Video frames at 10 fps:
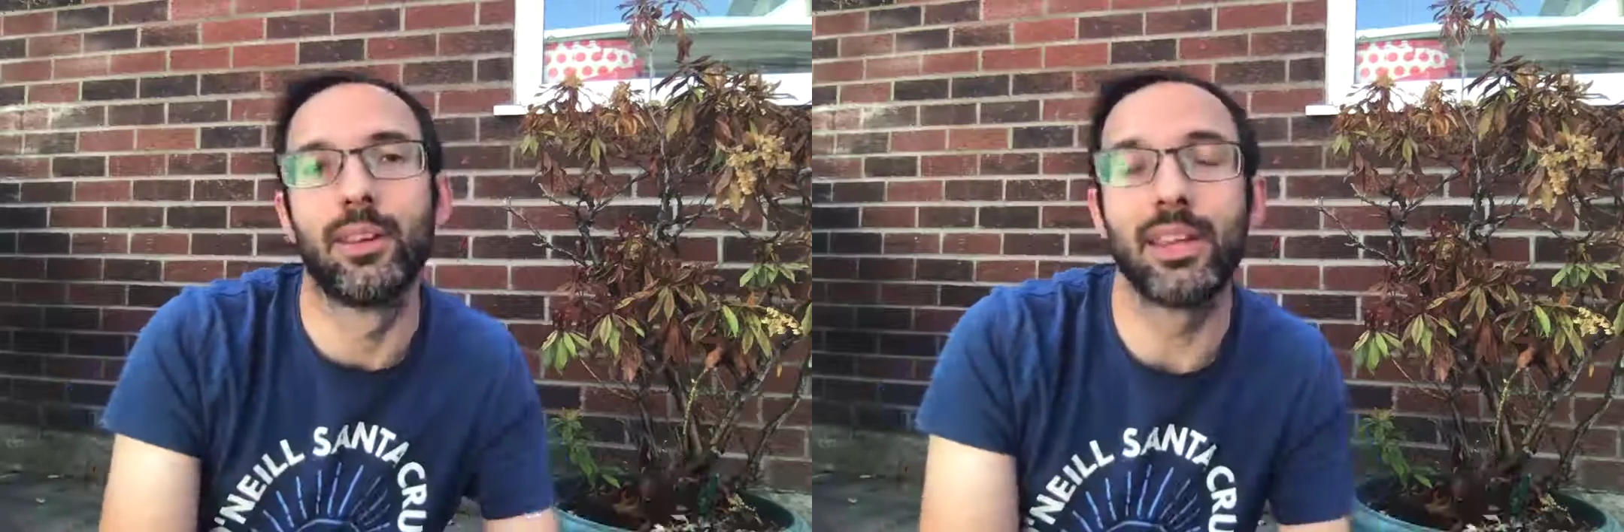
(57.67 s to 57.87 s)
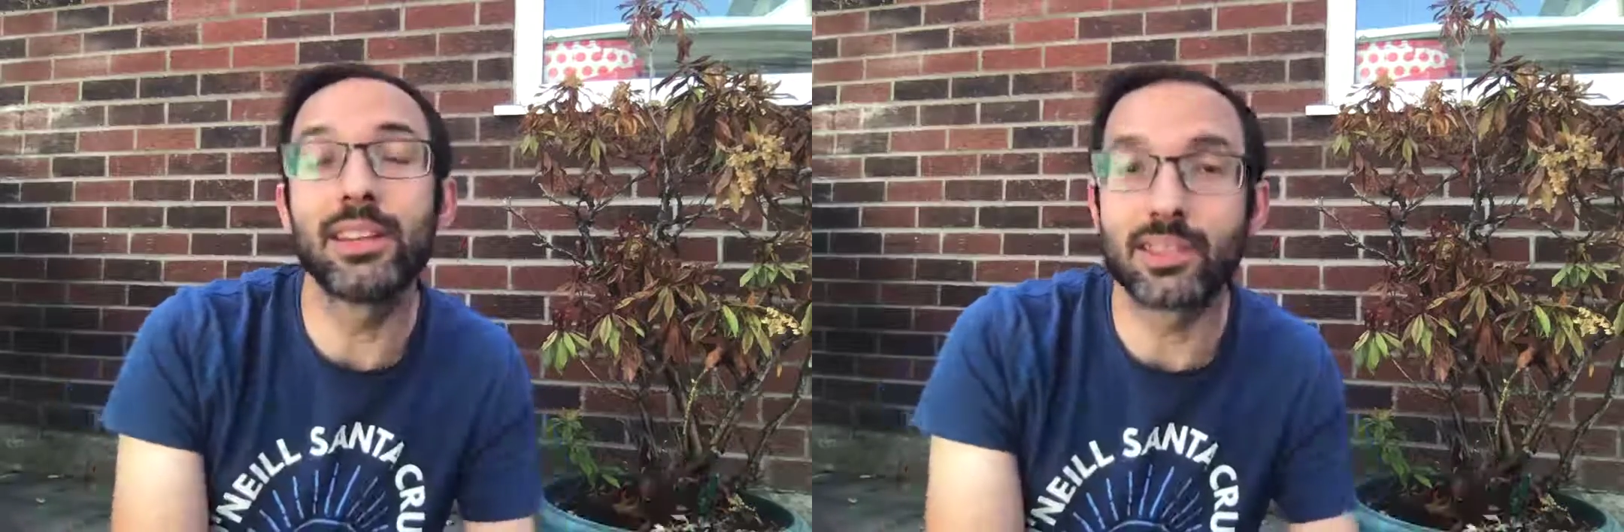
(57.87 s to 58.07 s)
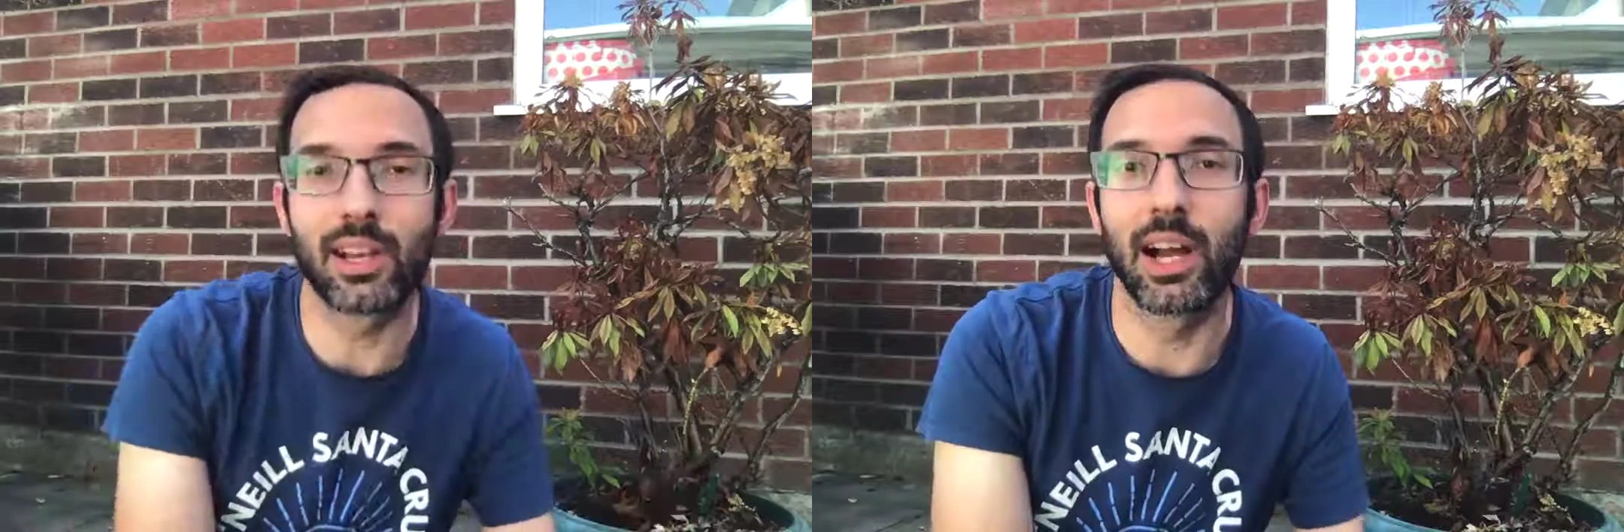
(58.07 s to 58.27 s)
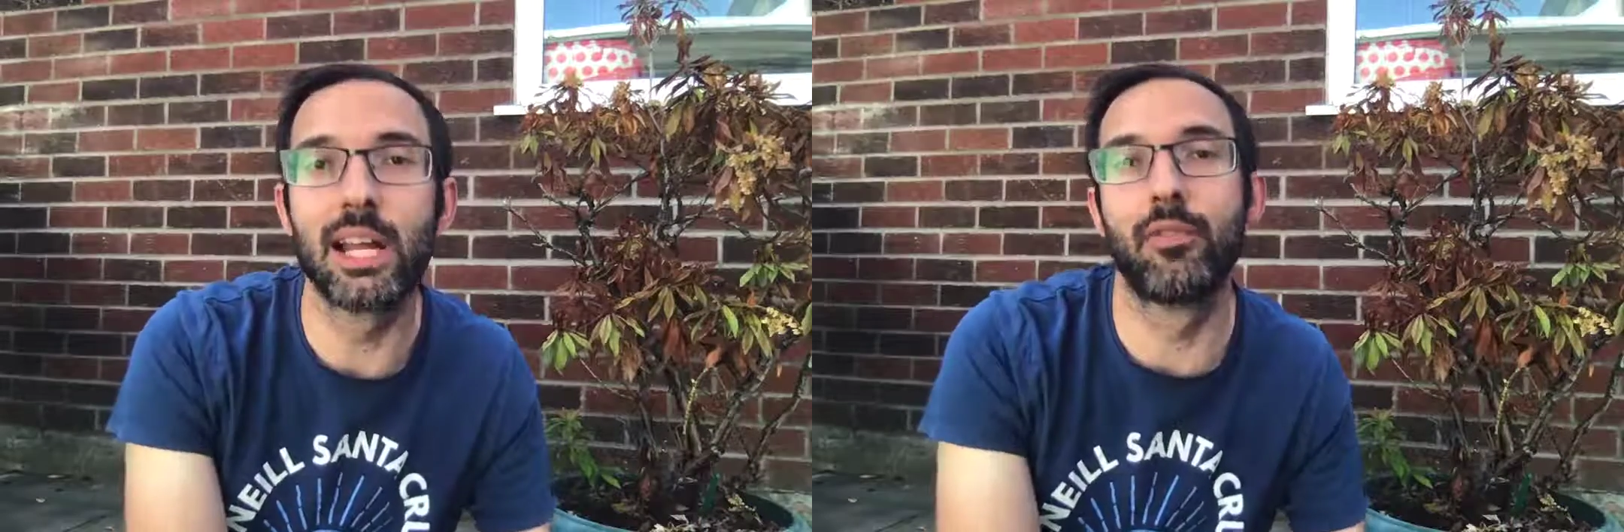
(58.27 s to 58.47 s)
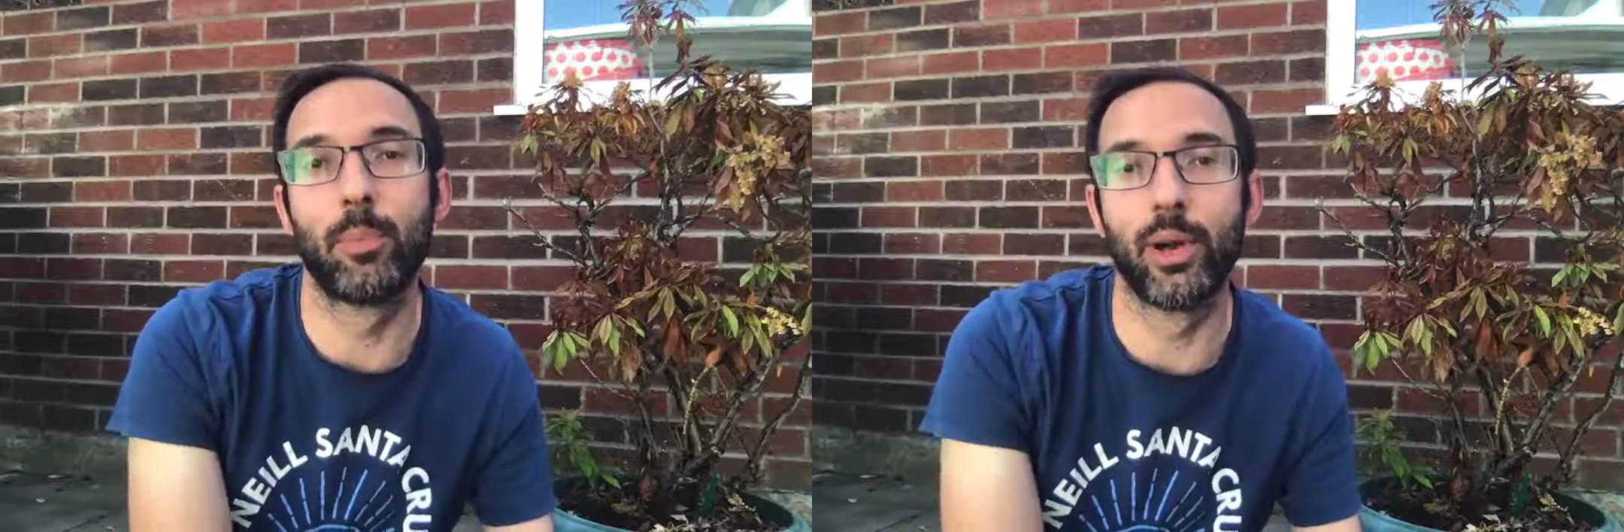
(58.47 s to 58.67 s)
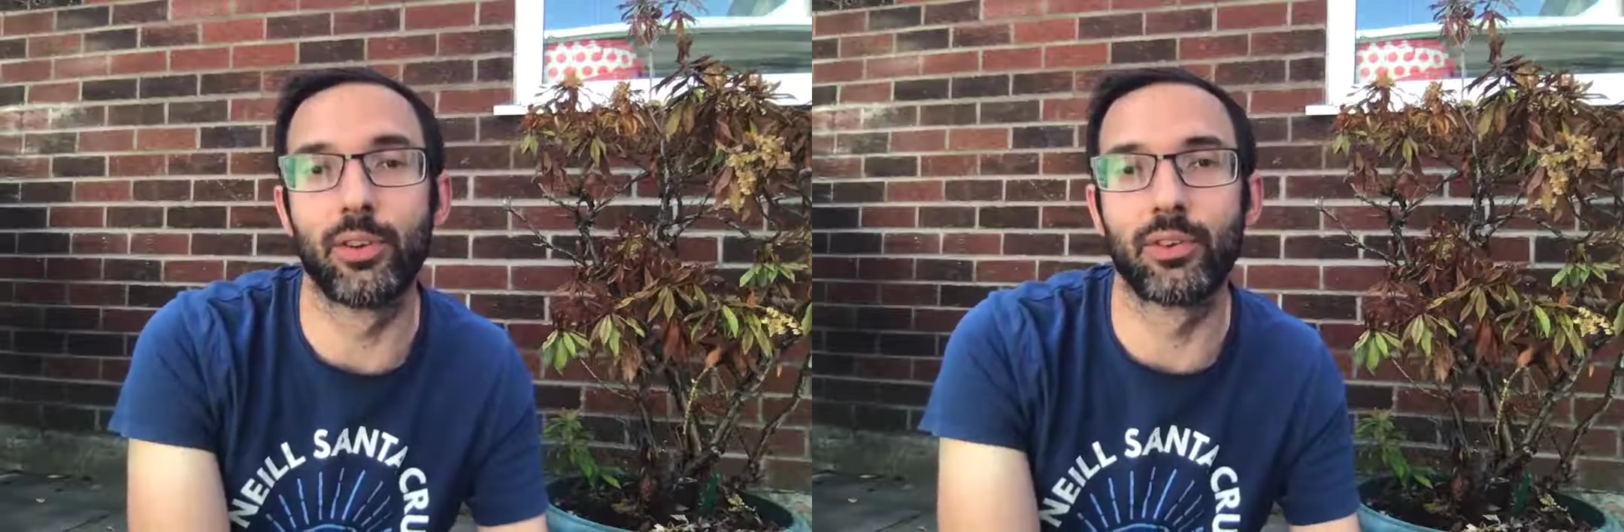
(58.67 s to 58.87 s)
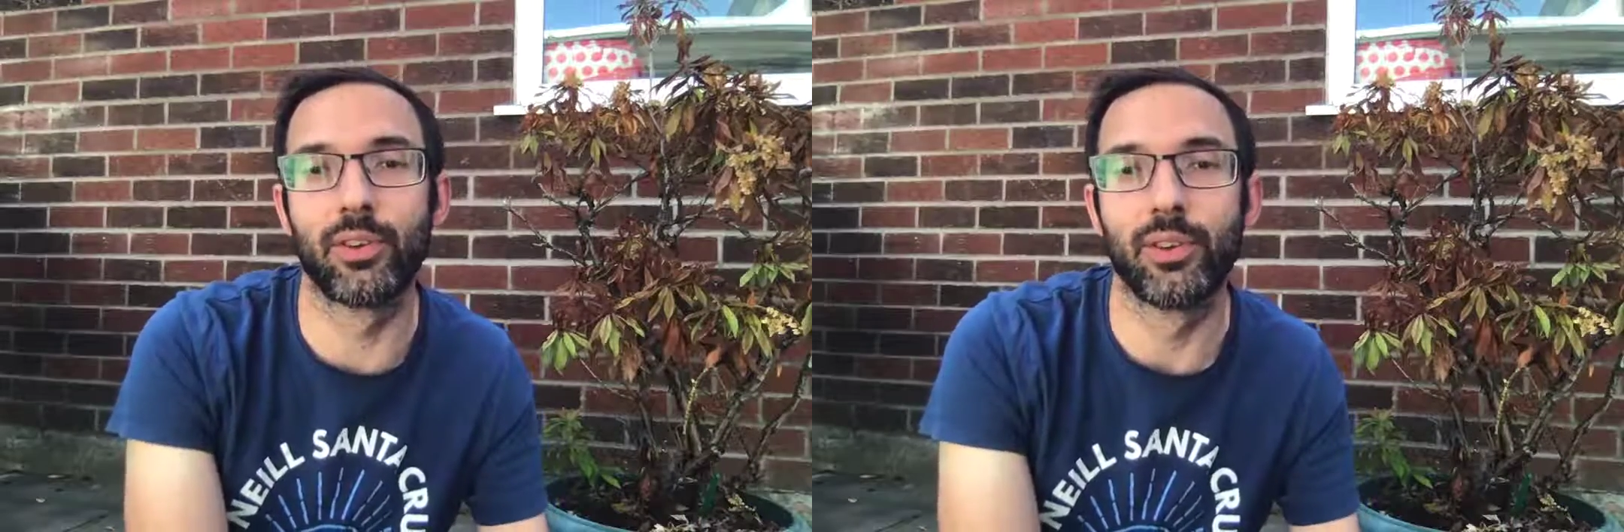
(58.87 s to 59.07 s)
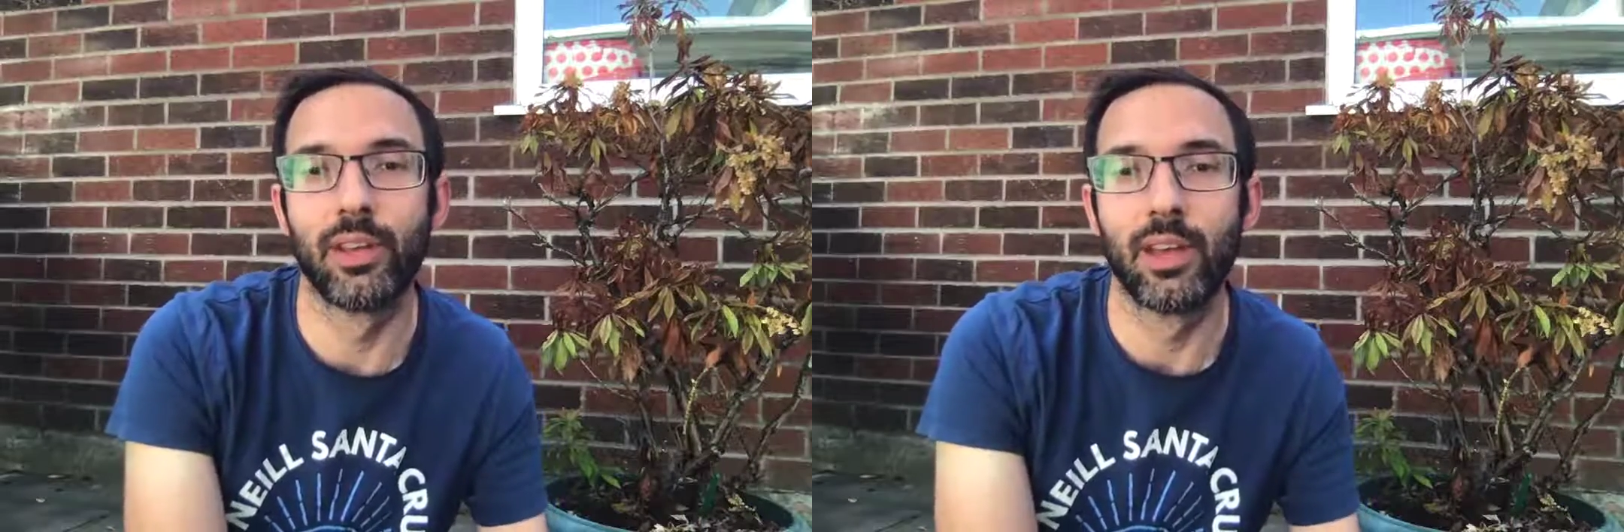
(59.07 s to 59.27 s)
inside of a person